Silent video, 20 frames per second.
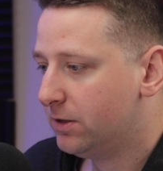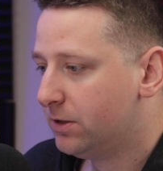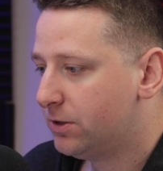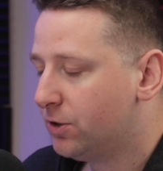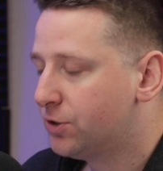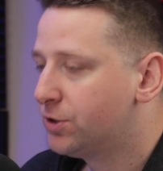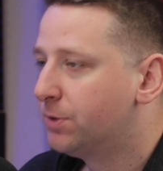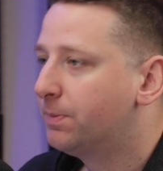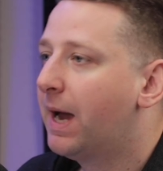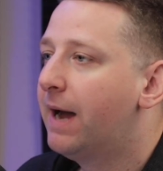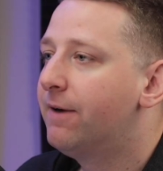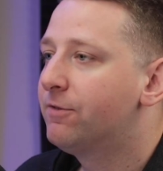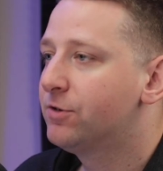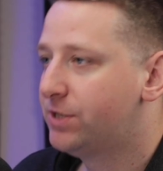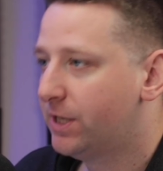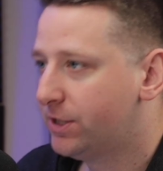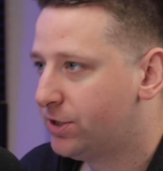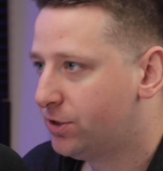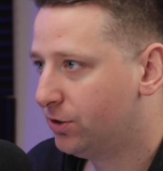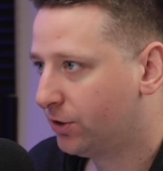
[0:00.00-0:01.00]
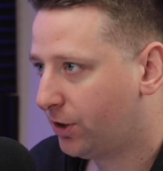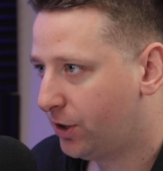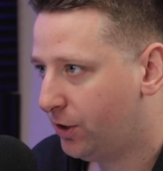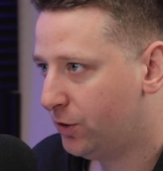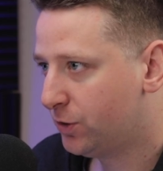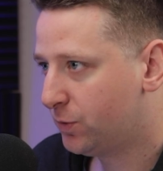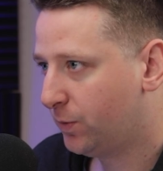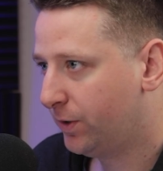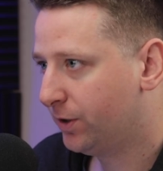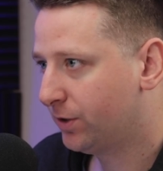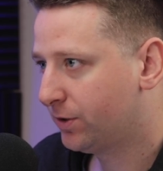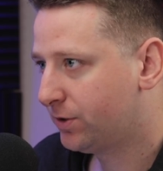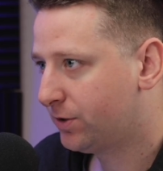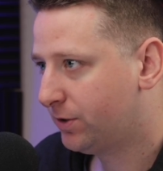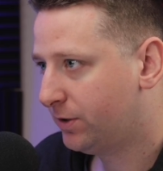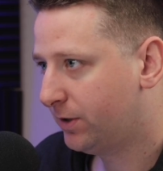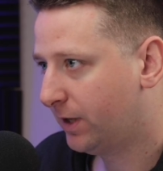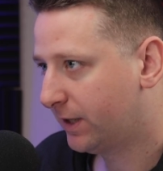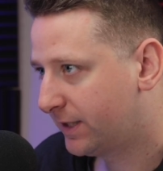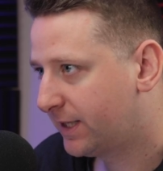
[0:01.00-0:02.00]
So some conversational cues when you're
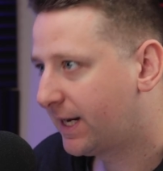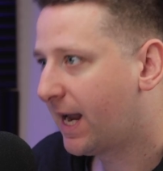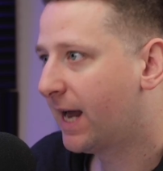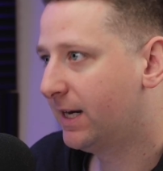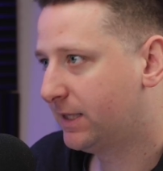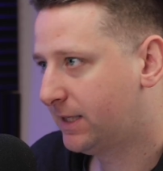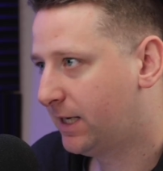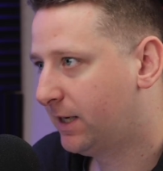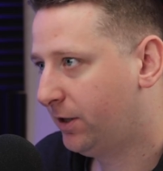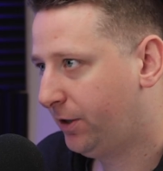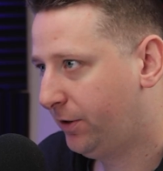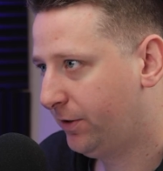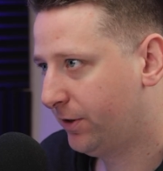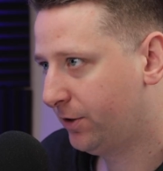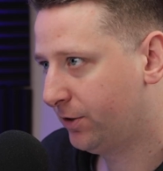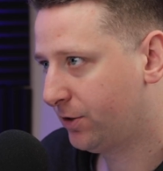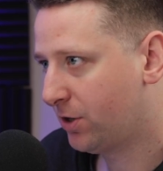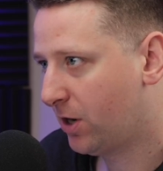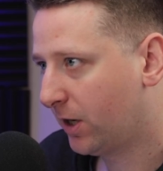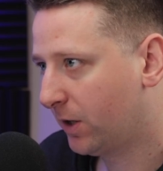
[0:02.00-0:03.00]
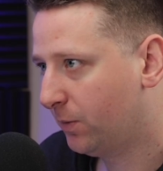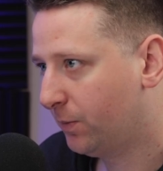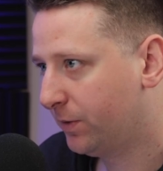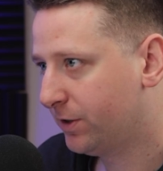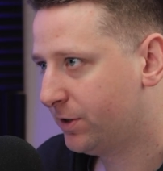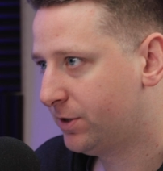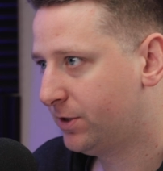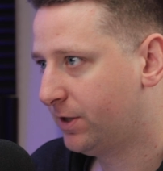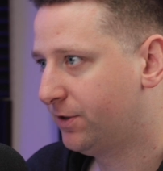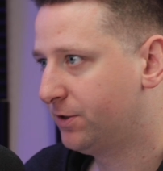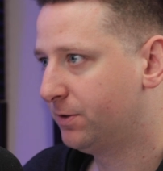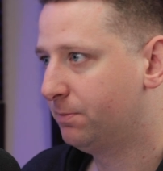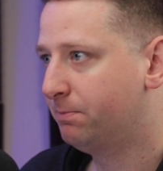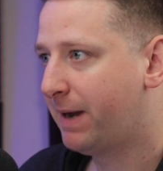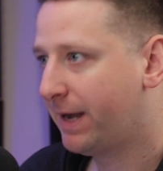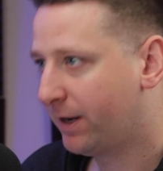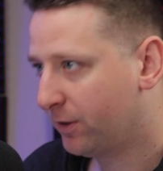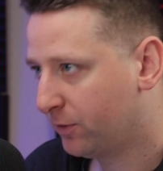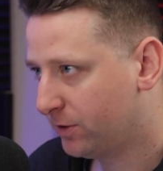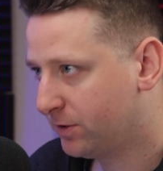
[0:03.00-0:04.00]
that kind of tell you that you're talking with a Sith. Some
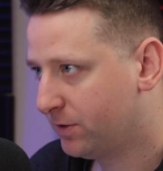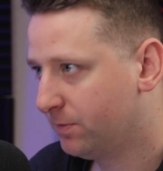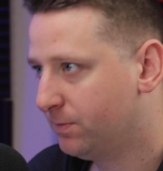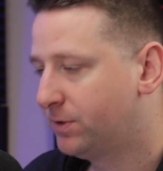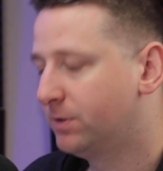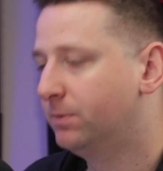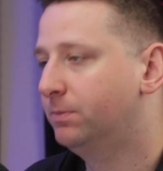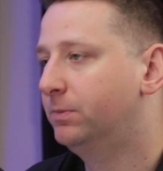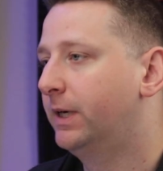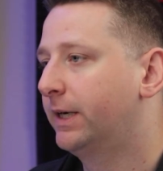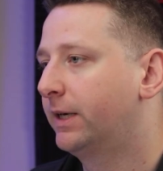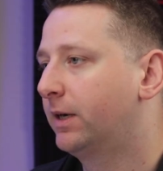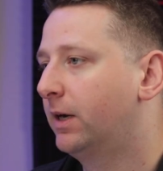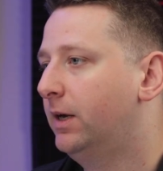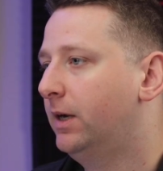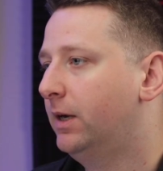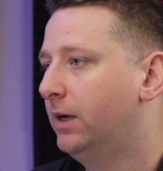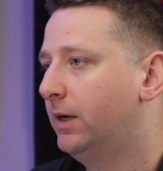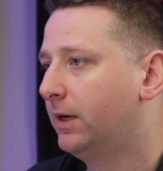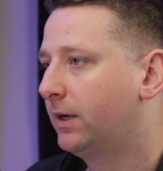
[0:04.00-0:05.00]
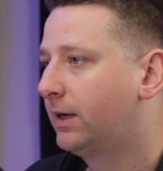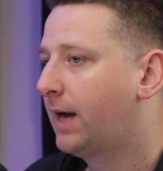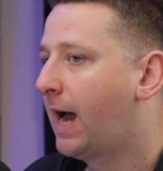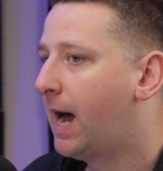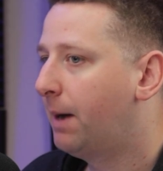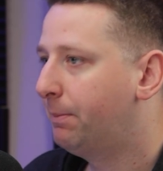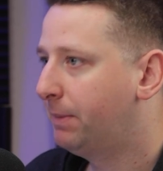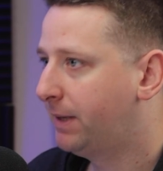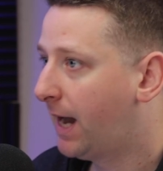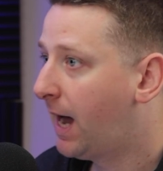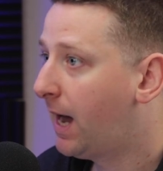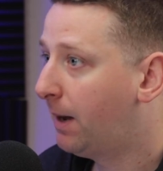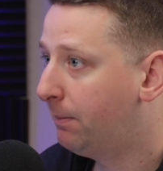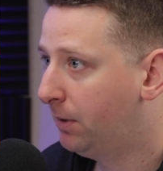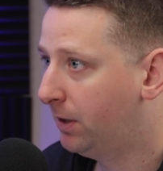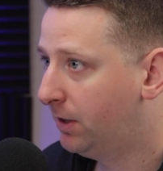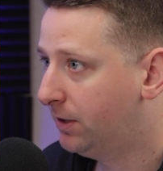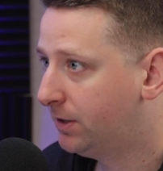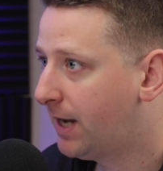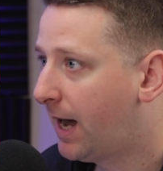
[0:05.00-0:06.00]
mannerisms, some like common hot
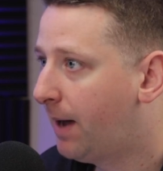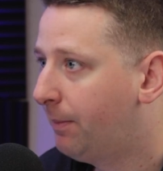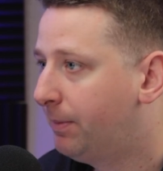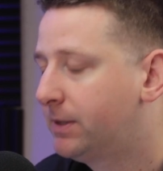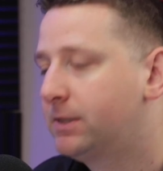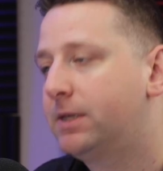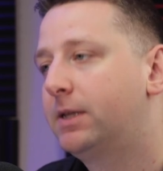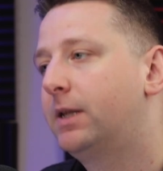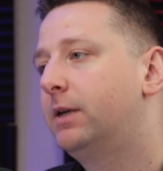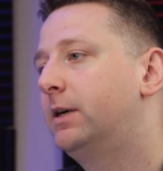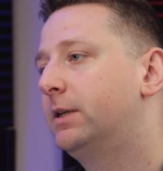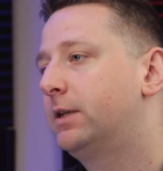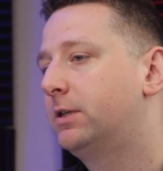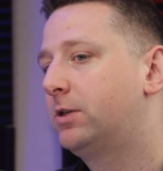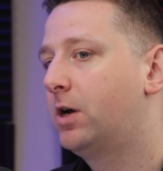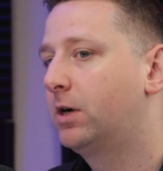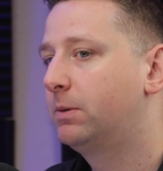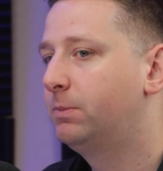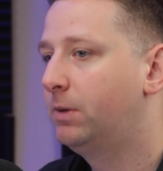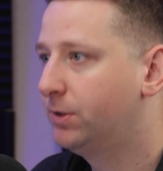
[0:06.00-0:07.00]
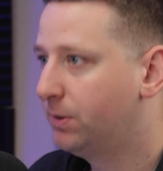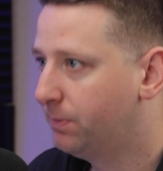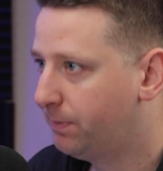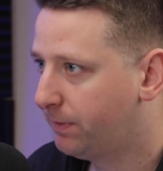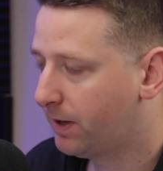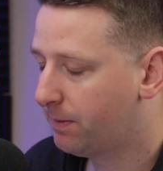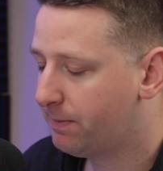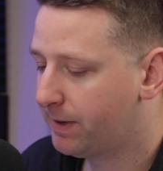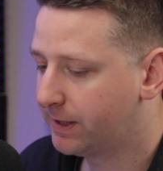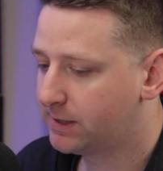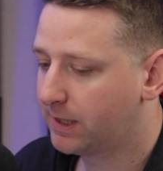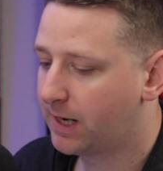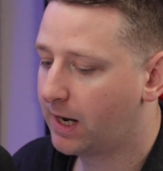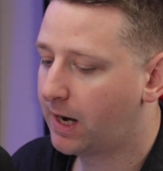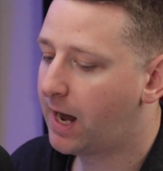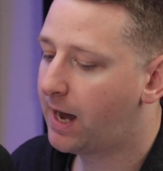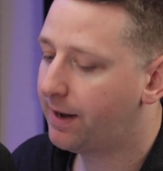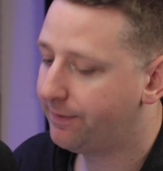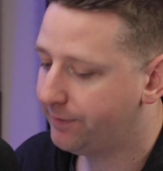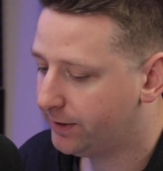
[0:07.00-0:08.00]
button topics that they like to talk about that makes it
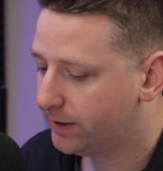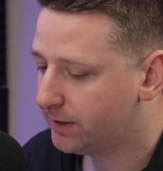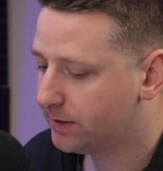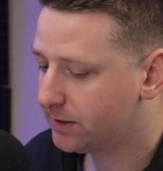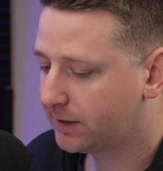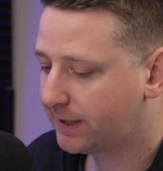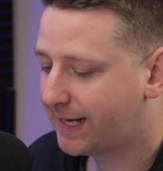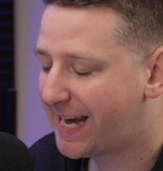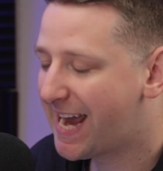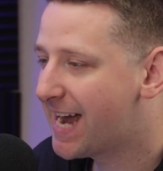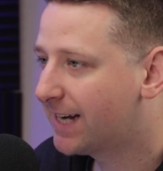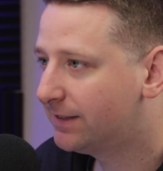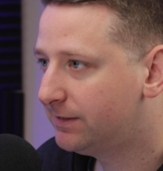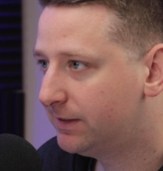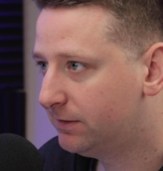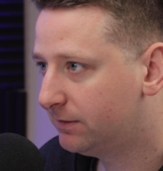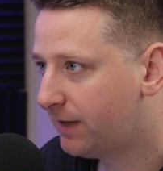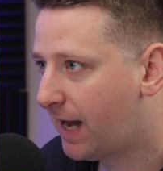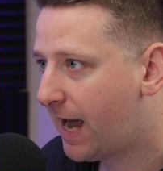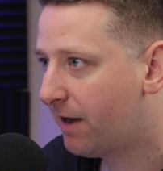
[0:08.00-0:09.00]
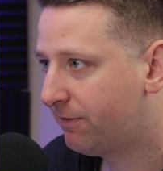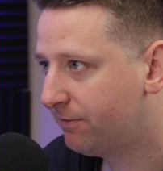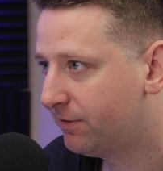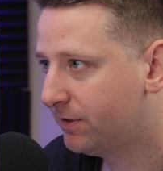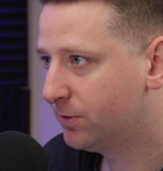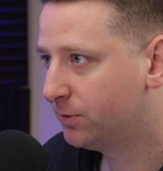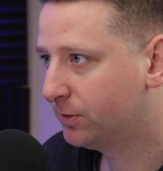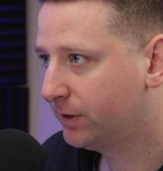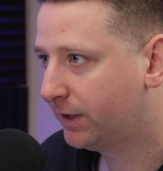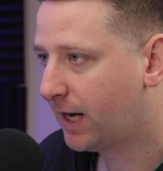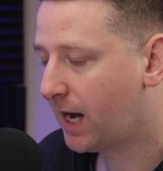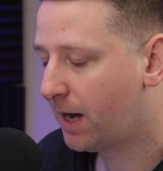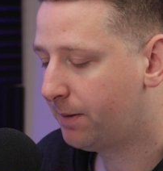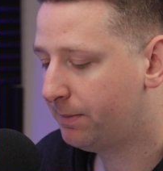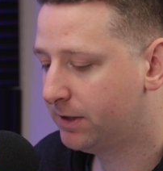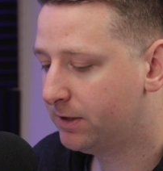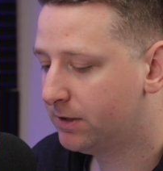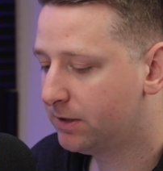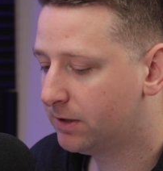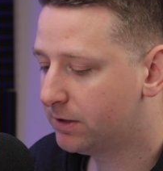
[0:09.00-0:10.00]
kind of obvious. Cackling laugh is really
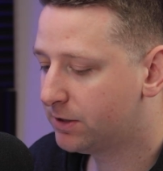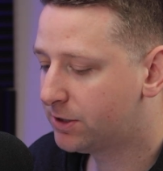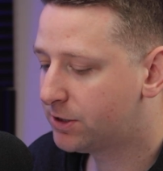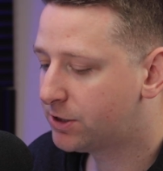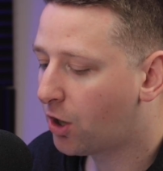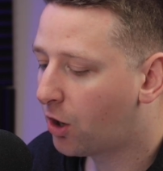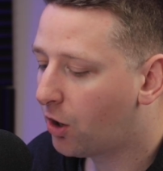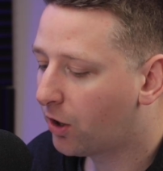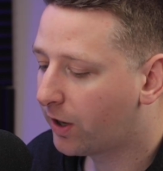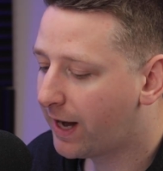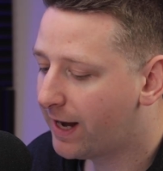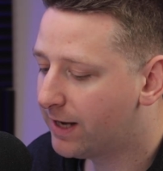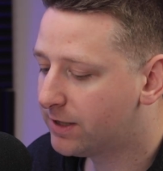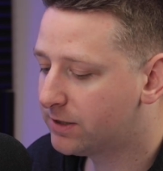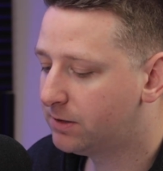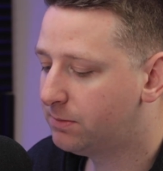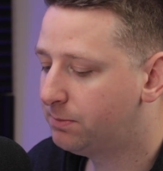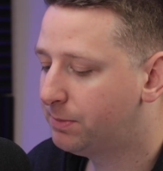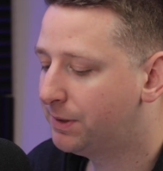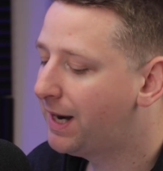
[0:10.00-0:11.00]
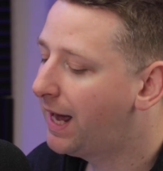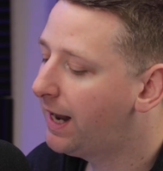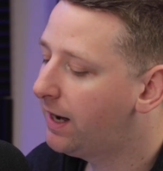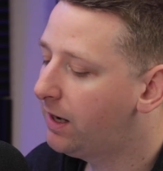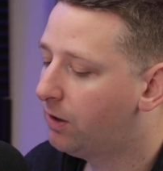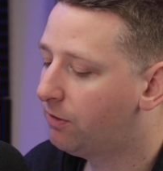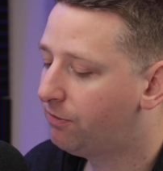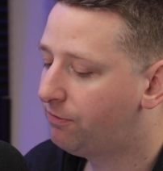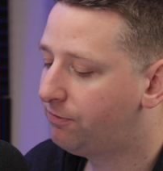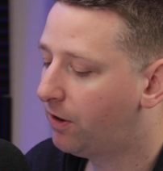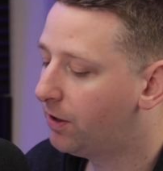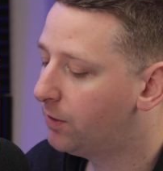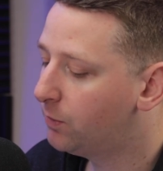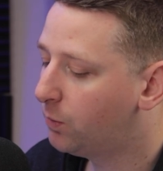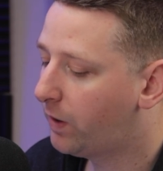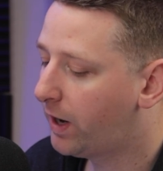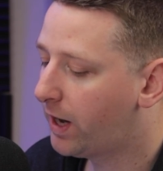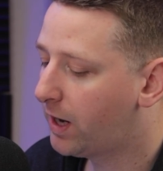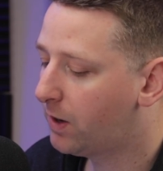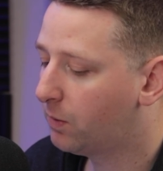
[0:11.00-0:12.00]
common. Mm-hmm. Sarcasm, but not in a
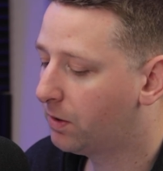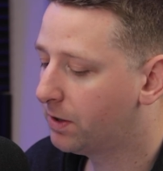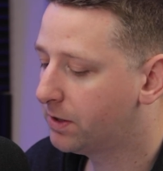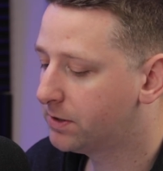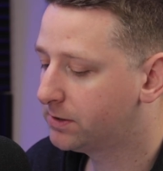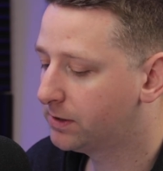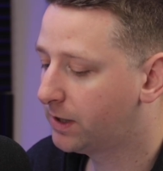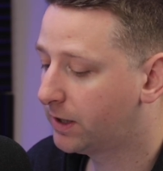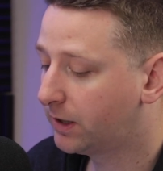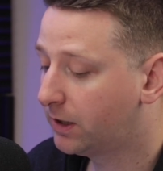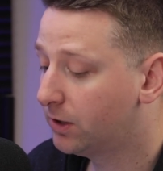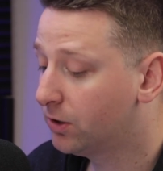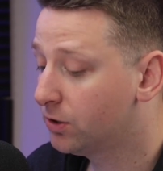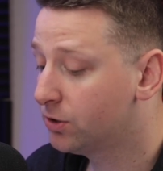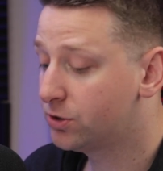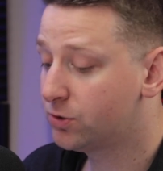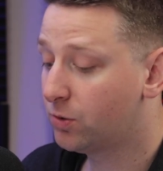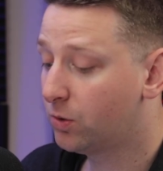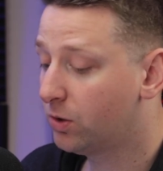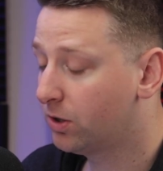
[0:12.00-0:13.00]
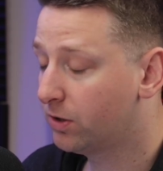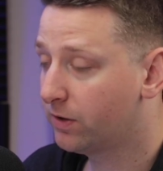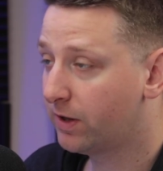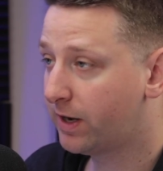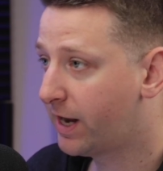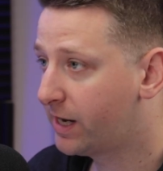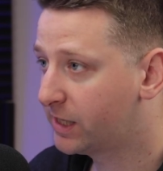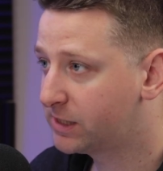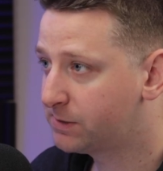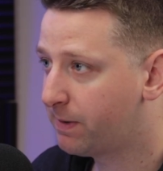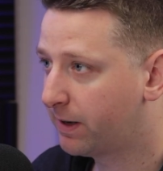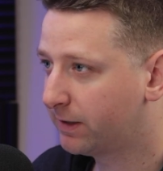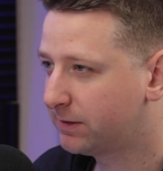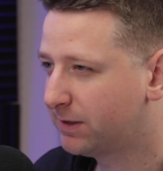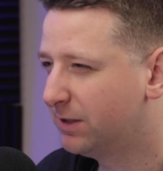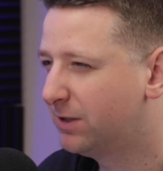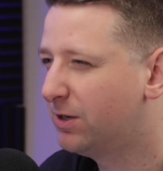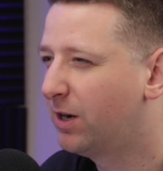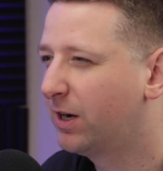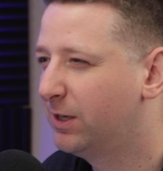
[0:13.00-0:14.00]
fun way where it's like you're shorter than I
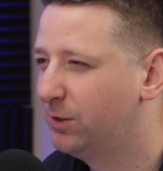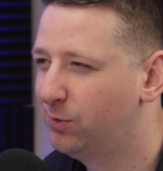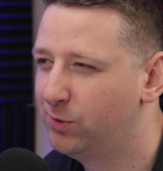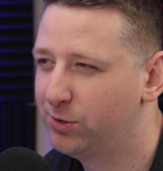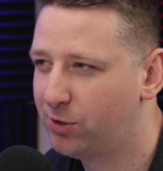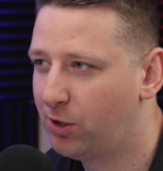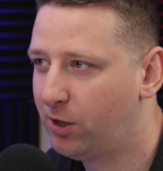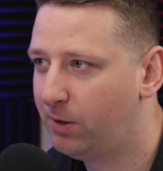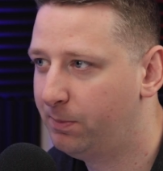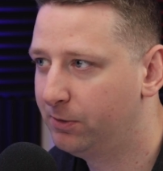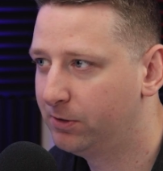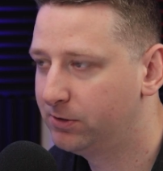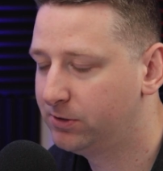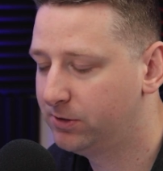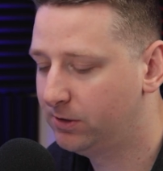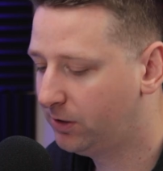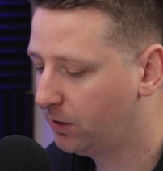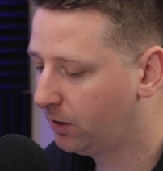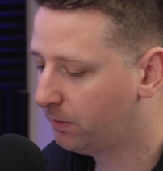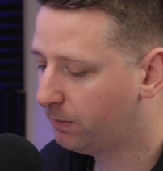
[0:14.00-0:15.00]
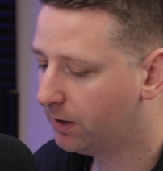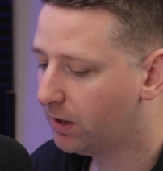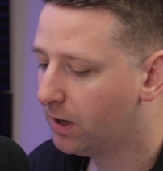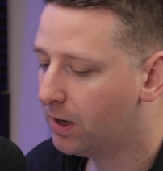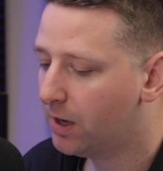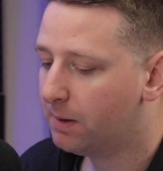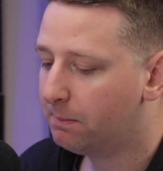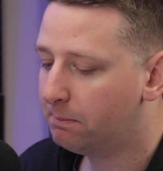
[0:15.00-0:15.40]
expected talking to a tall person. Sure. You know what I mean?